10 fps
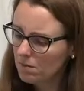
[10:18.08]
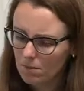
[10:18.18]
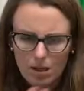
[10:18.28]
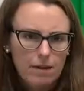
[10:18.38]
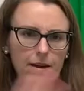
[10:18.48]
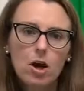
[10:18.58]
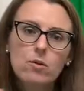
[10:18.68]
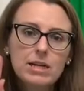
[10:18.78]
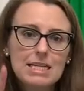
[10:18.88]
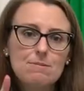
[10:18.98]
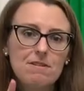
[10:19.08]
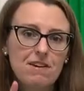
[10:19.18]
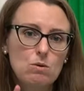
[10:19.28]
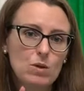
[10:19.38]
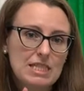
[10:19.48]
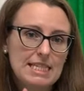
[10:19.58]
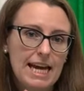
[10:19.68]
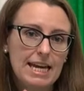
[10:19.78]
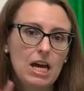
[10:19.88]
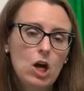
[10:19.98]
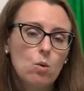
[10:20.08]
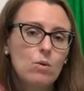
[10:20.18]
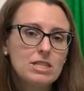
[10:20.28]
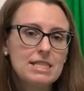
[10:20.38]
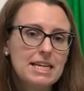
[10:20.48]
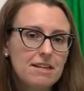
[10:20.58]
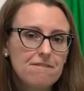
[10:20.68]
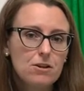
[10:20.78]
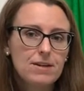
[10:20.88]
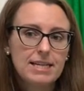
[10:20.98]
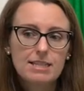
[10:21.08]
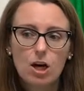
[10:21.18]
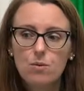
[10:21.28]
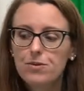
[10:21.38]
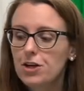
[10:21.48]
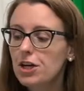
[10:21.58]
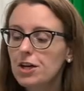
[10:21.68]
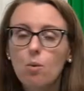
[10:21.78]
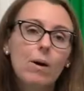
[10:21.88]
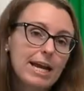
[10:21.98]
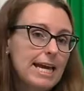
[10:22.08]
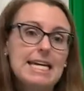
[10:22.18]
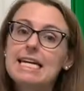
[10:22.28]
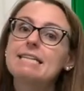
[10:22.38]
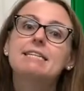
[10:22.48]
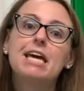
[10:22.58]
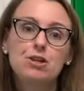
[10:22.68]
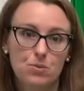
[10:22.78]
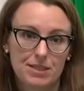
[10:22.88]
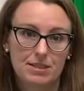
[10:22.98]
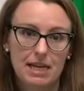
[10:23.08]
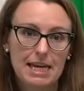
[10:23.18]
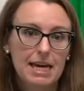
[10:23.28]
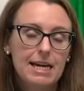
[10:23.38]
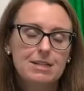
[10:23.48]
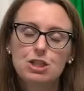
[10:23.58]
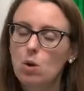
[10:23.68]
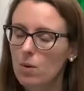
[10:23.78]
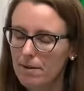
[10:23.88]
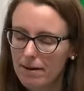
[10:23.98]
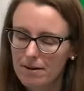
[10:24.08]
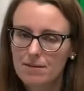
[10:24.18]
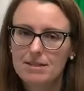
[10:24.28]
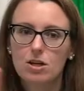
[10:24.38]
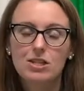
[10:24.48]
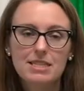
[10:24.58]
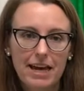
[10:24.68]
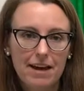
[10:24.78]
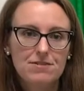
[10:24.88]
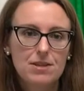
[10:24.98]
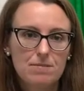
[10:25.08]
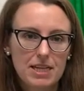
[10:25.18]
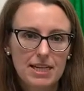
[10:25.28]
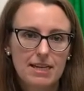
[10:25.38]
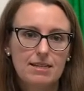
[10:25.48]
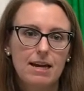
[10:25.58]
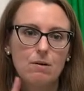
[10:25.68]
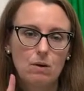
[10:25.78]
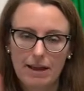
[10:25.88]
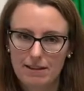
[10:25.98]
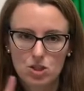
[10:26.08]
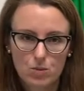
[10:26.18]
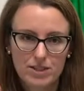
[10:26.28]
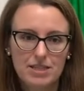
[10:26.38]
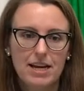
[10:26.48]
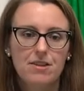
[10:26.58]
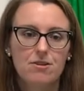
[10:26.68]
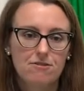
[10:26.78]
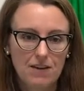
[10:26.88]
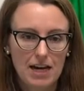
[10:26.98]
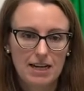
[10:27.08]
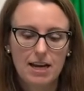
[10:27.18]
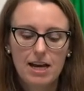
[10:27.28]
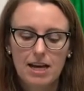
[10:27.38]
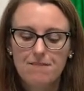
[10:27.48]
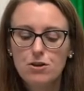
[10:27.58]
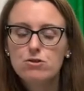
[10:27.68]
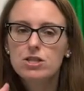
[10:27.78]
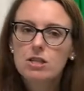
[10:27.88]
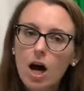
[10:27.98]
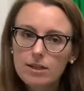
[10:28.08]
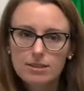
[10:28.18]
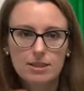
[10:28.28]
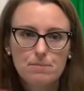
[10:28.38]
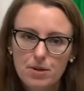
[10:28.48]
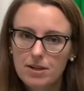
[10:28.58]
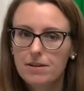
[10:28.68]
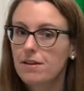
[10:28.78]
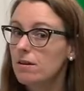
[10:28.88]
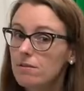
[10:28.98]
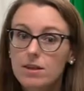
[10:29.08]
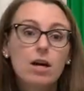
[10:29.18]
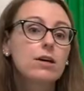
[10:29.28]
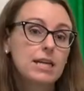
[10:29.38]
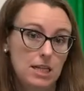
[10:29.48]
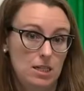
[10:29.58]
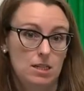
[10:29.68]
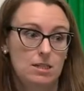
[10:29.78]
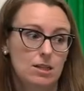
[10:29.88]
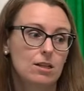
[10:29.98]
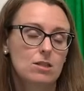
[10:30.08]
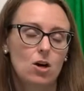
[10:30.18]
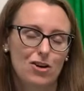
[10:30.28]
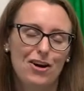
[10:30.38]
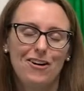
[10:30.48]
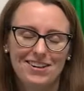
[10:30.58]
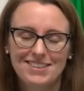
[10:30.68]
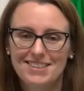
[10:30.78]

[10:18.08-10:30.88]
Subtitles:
They only need to be fed once a day. Once they get a few days old, they're going to want to eat continuously. Don't worry about them. As long as they have some to eat at least once a day, they're fine. If you just constantly put it in there, they'll eat it until it's all gone.